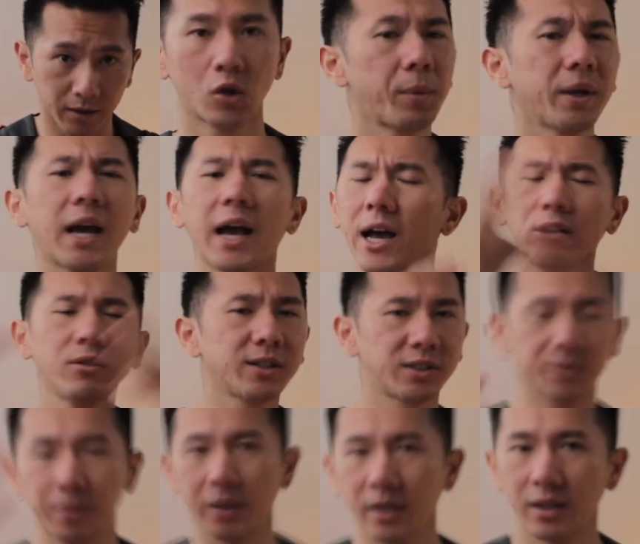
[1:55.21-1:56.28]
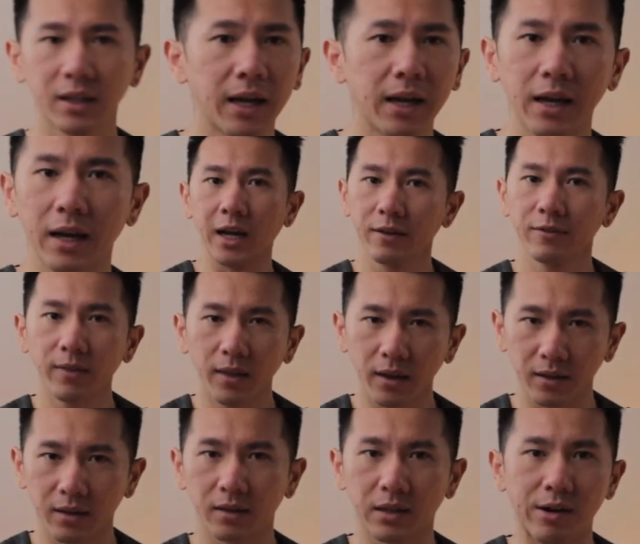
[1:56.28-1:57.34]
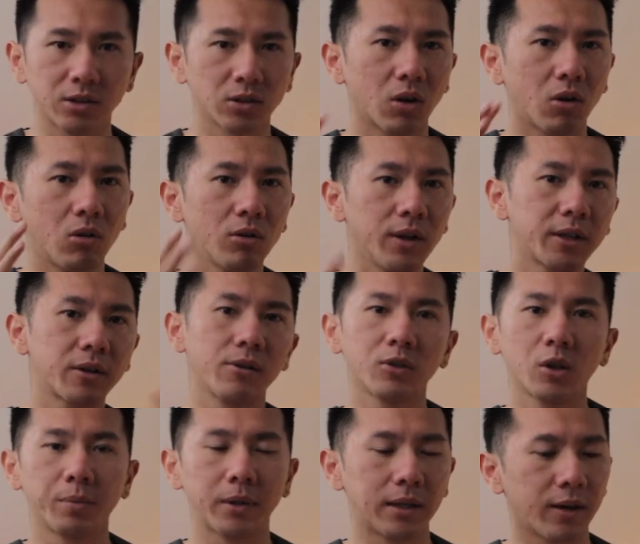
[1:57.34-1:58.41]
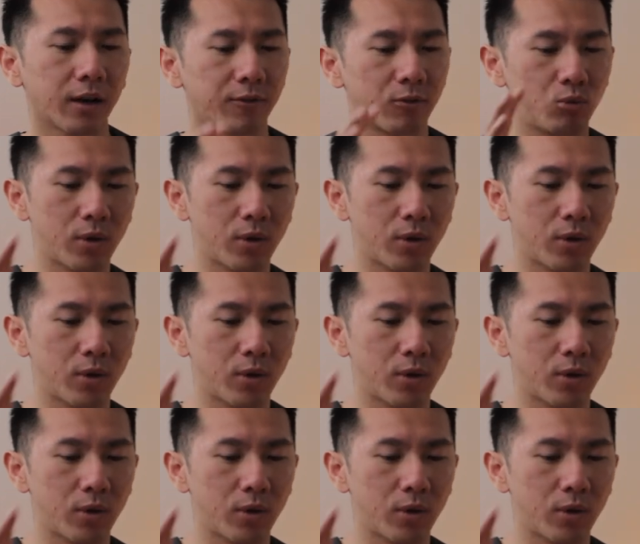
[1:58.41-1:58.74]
No matter how they spin it, I think there's only going to be a